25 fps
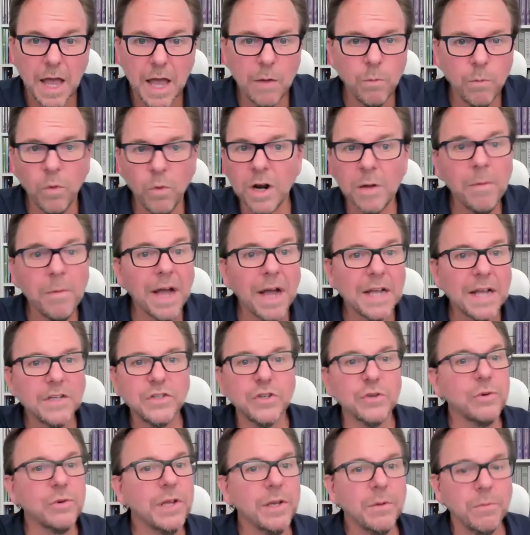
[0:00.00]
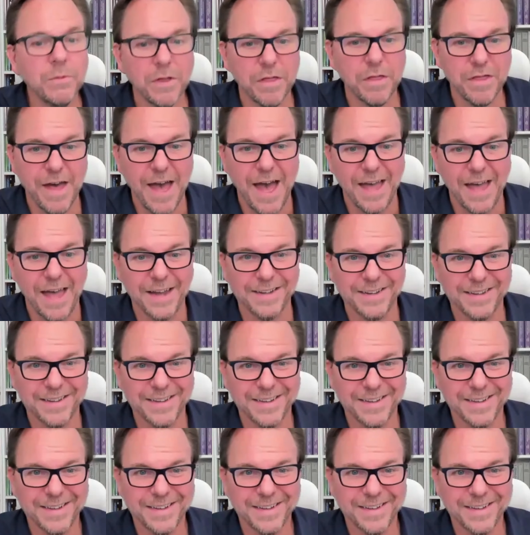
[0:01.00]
And what am I doing with that?